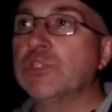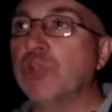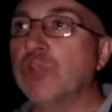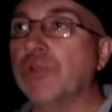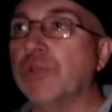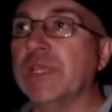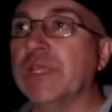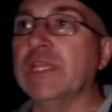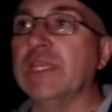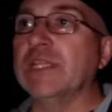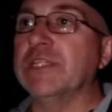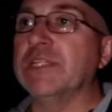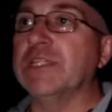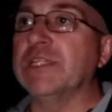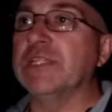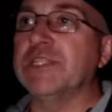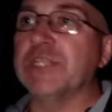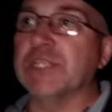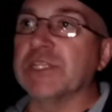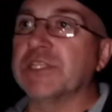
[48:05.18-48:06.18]
it's not the
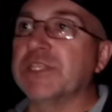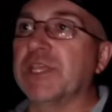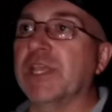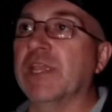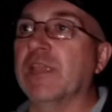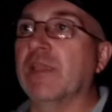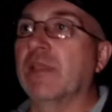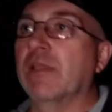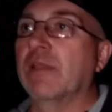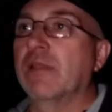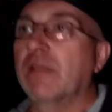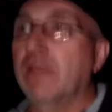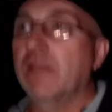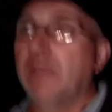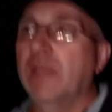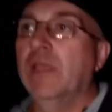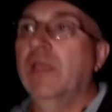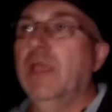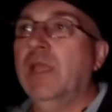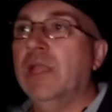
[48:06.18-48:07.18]
easiest thing
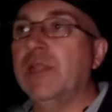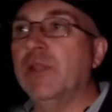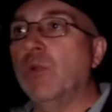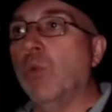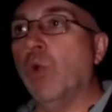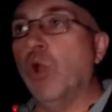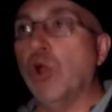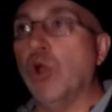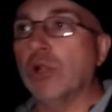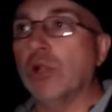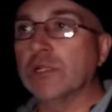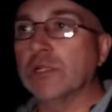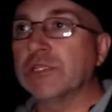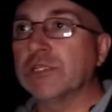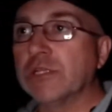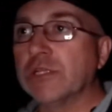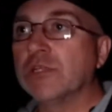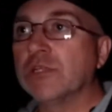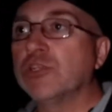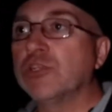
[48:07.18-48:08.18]
in the
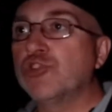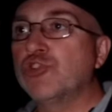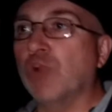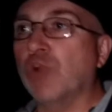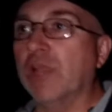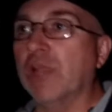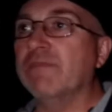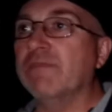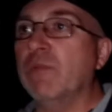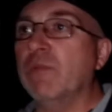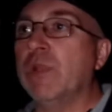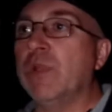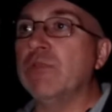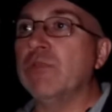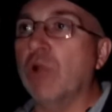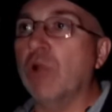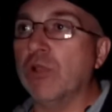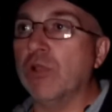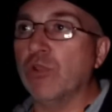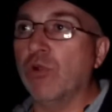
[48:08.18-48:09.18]
world driving when
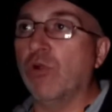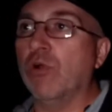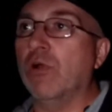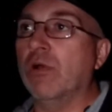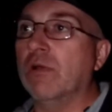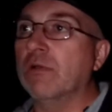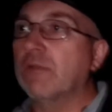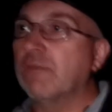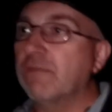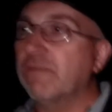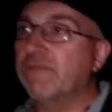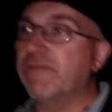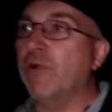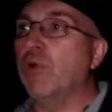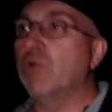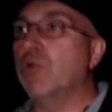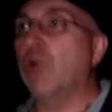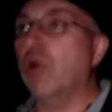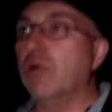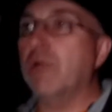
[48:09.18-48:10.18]
you've got your
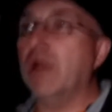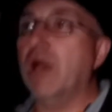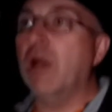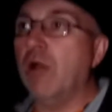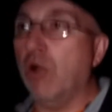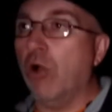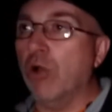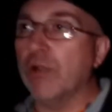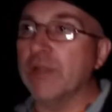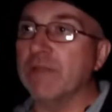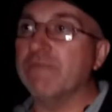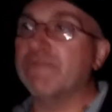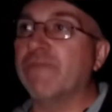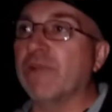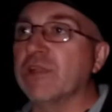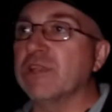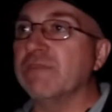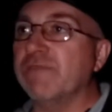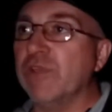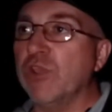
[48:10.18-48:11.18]
phone on in
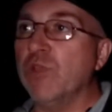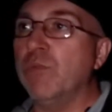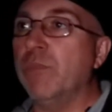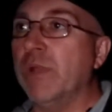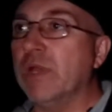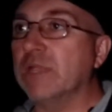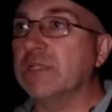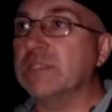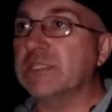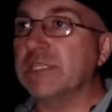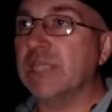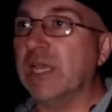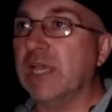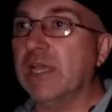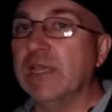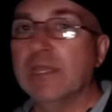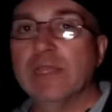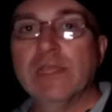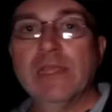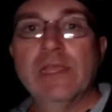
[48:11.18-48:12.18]
front of you, but
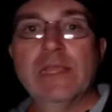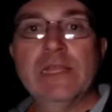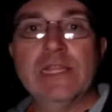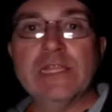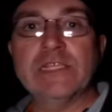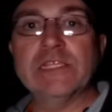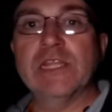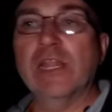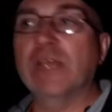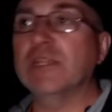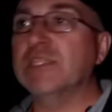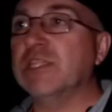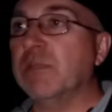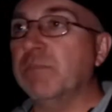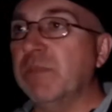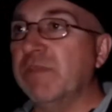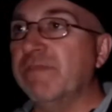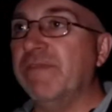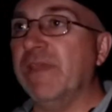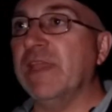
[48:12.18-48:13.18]
at least it
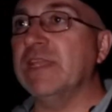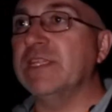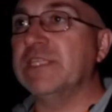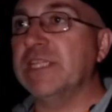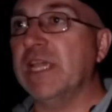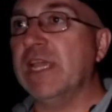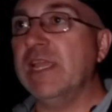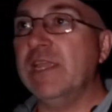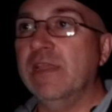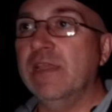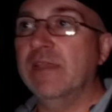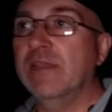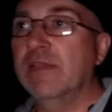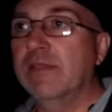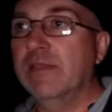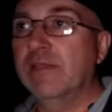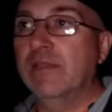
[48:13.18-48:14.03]
lights up my face, eh?